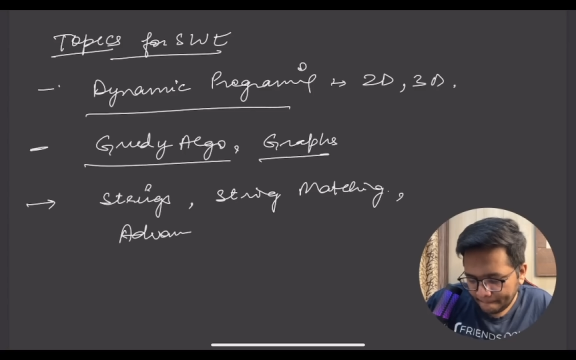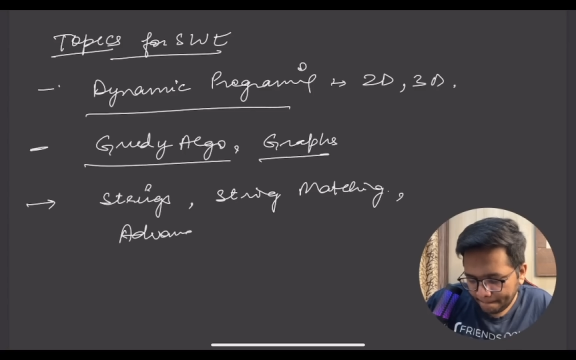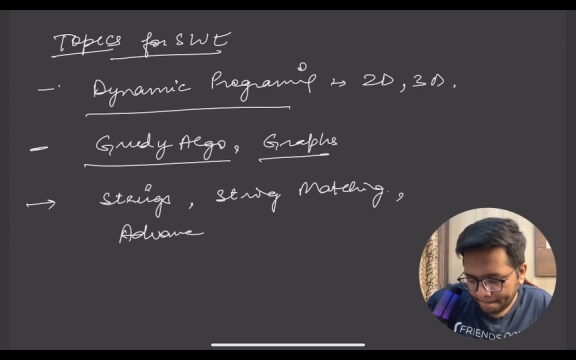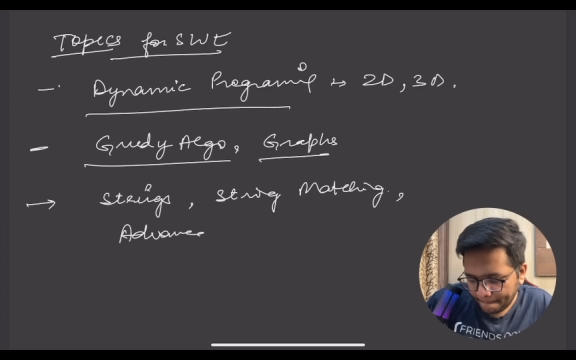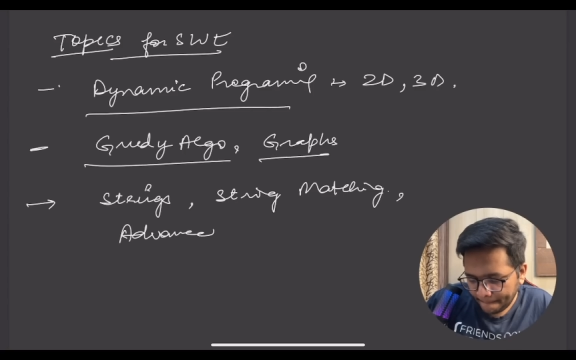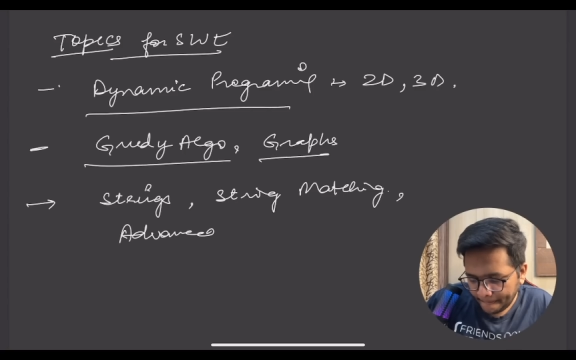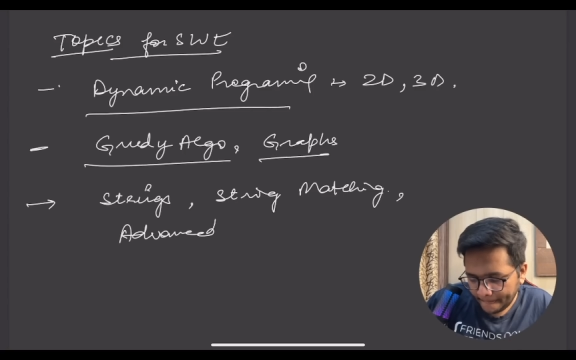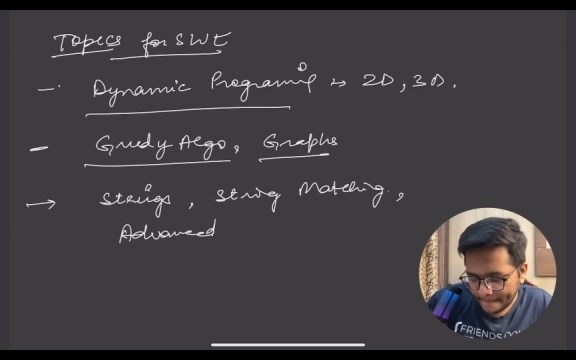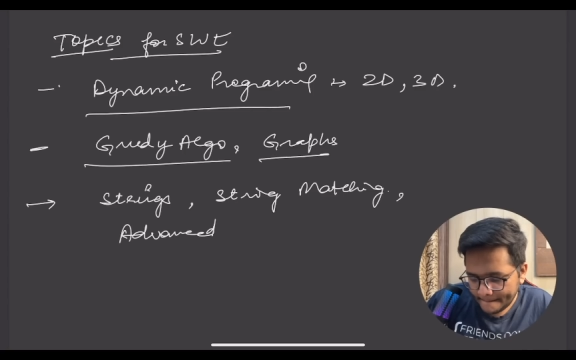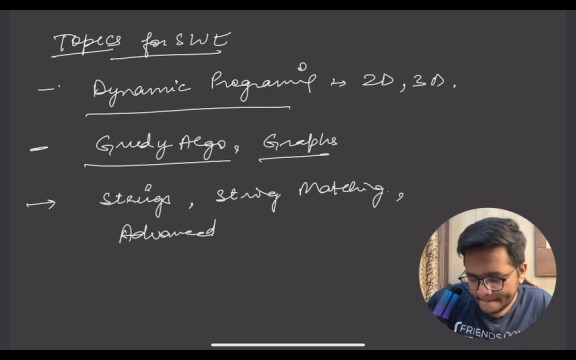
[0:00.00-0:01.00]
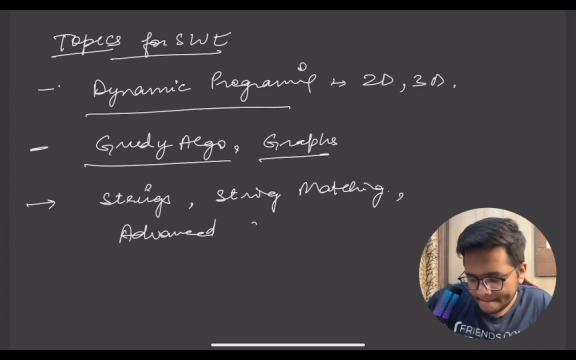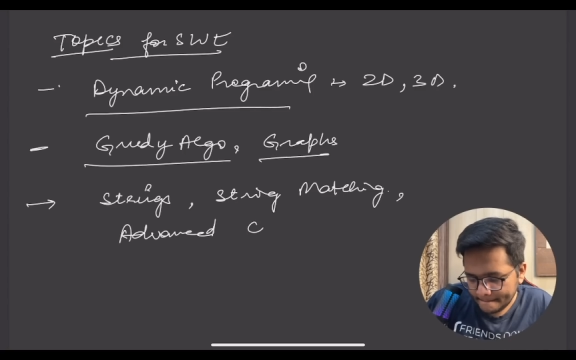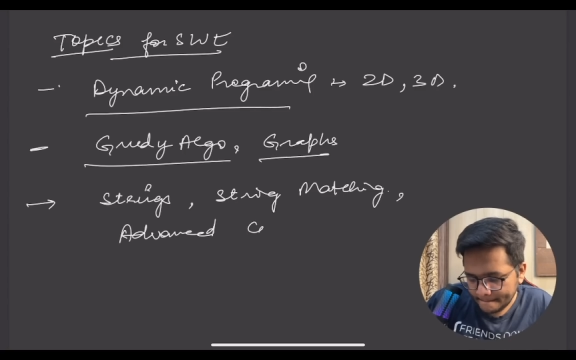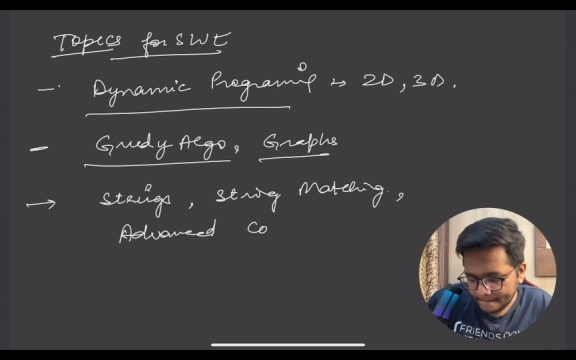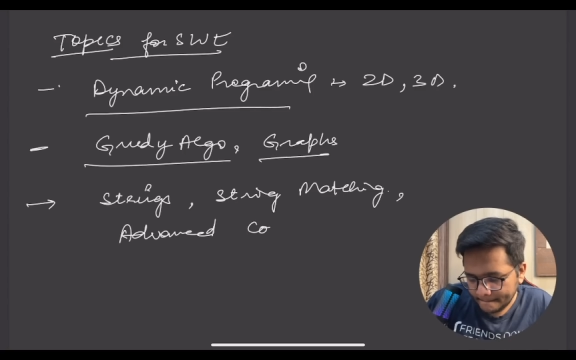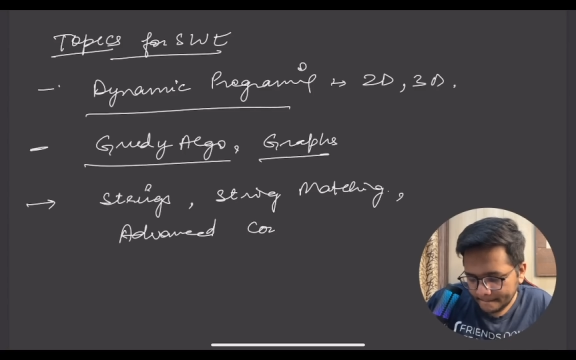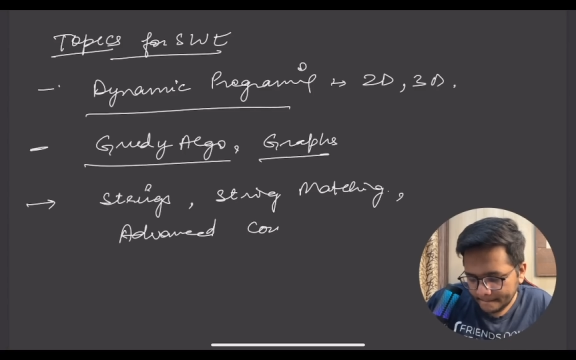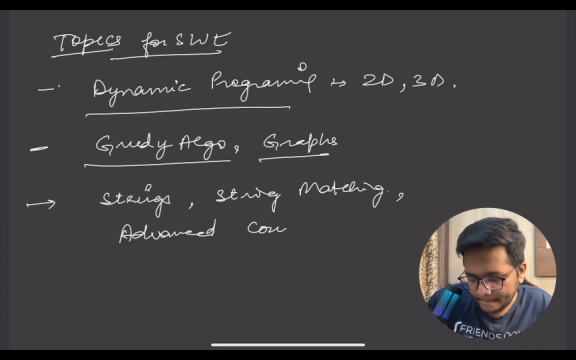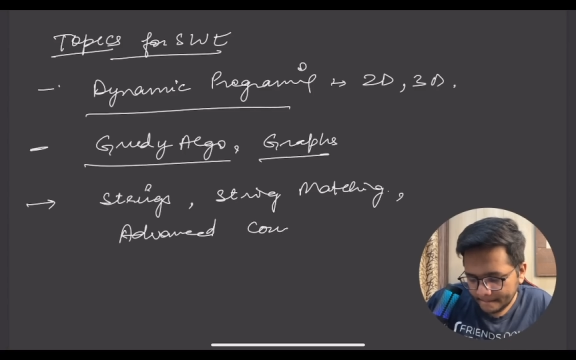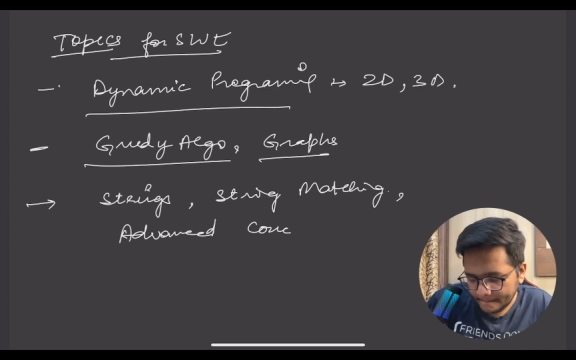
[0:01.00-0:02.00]

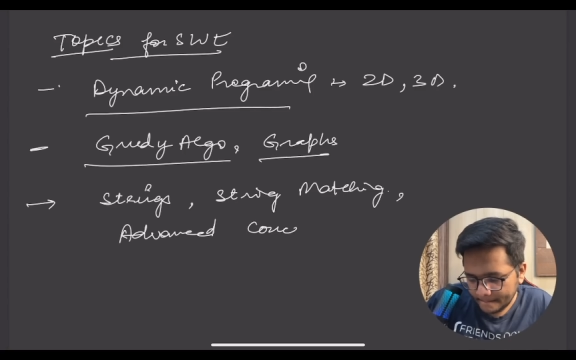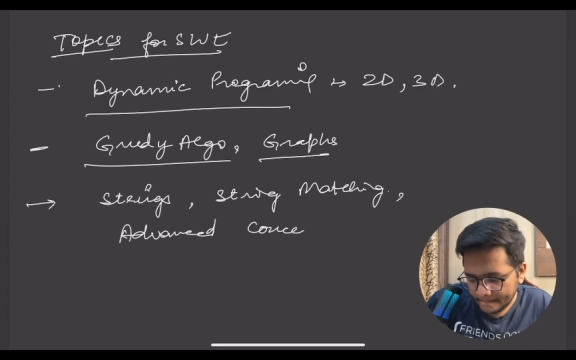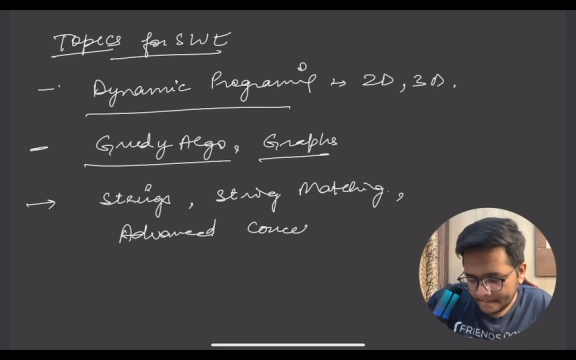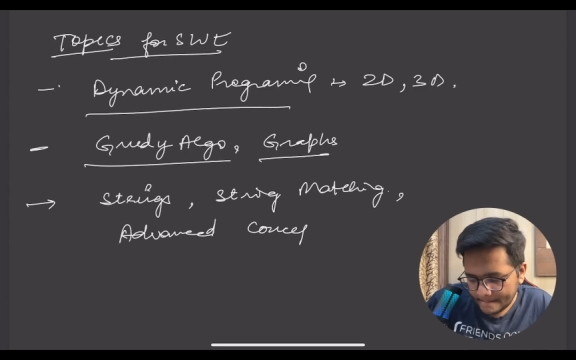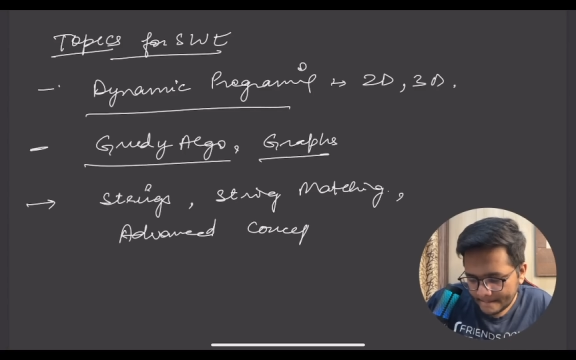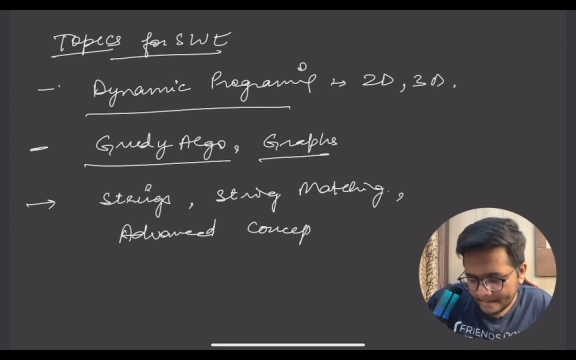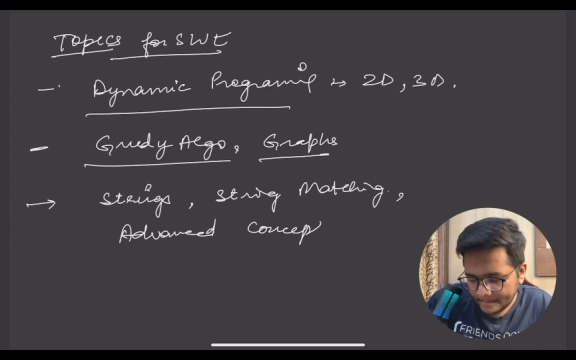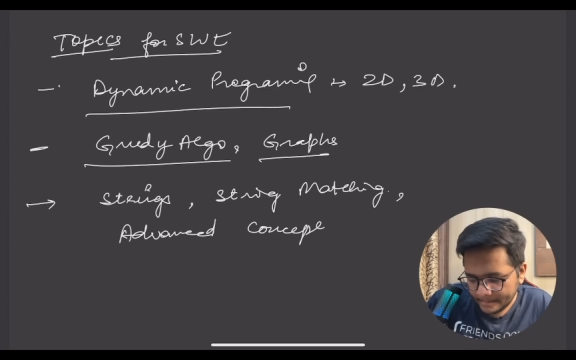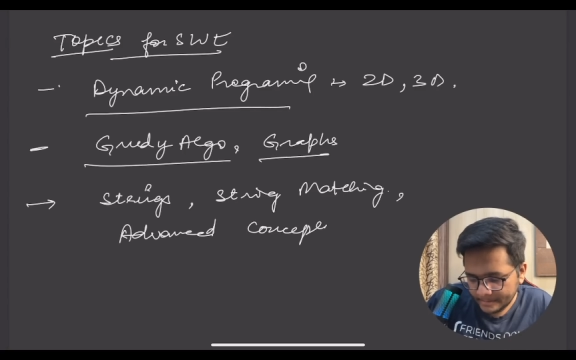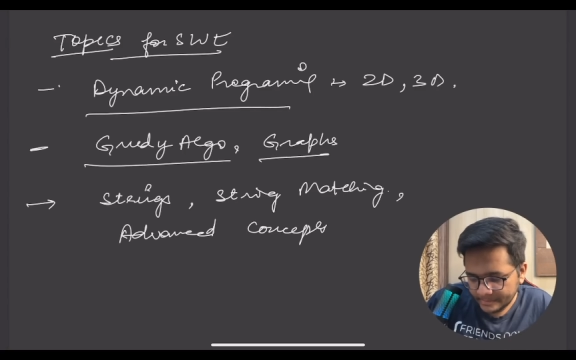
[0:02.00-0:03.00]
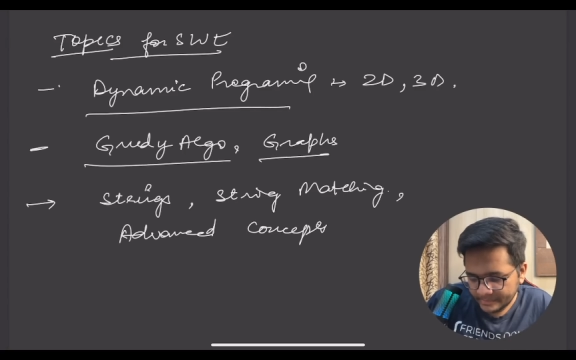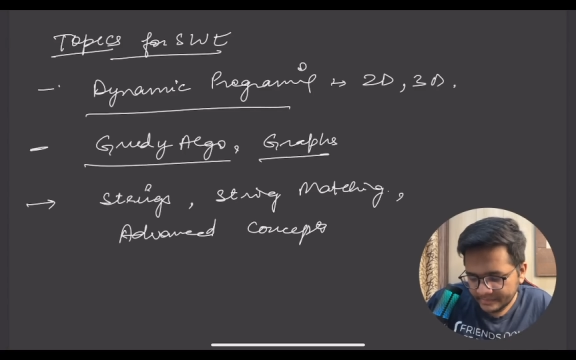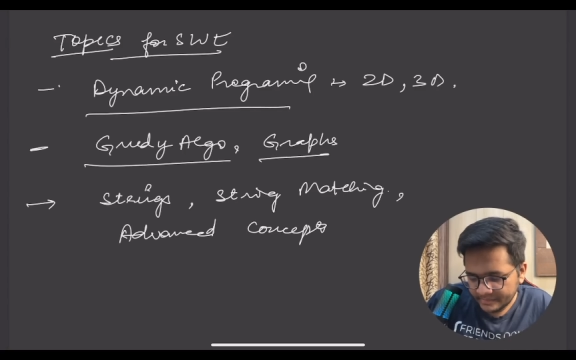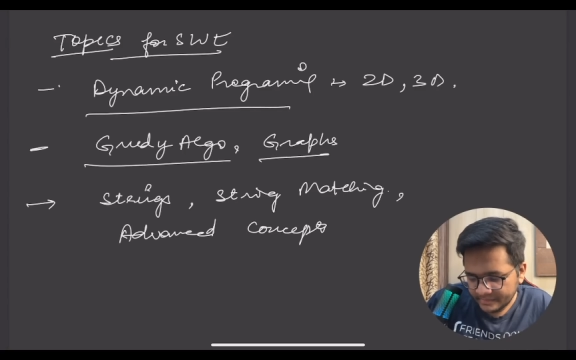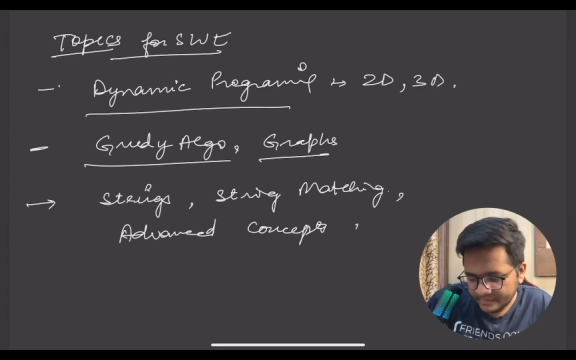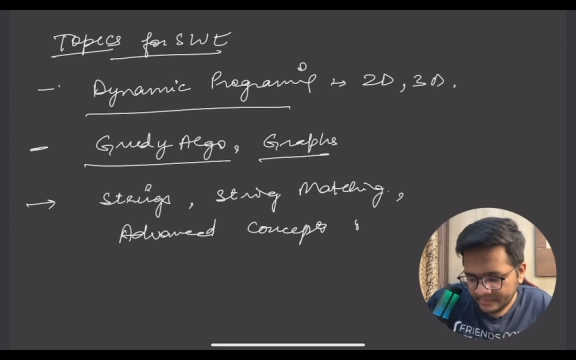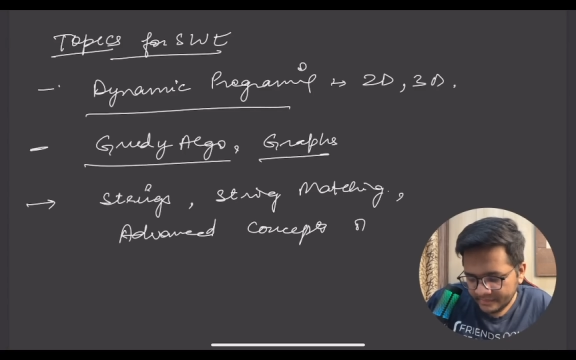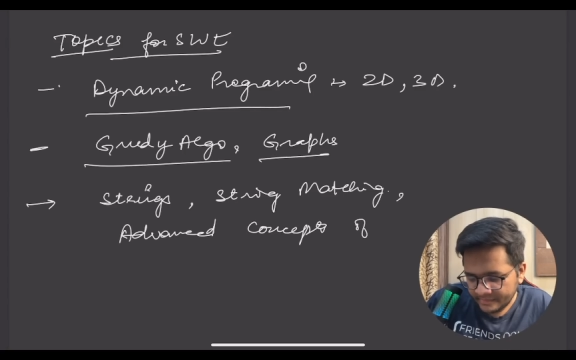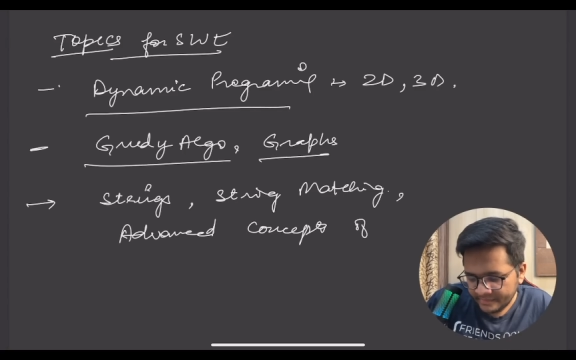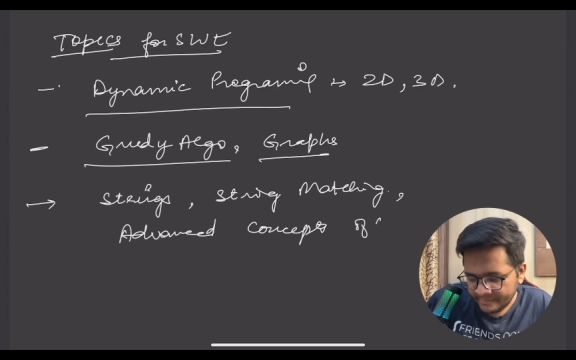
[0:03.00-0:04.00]

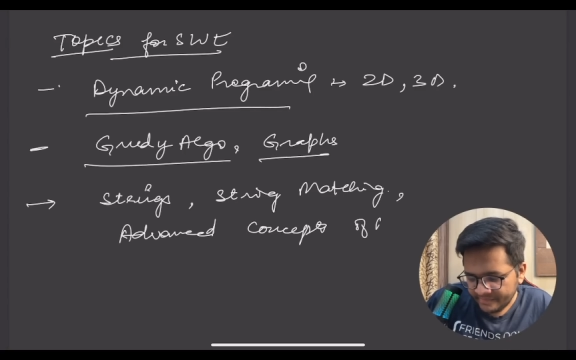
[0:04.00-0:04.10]
Nothing is said.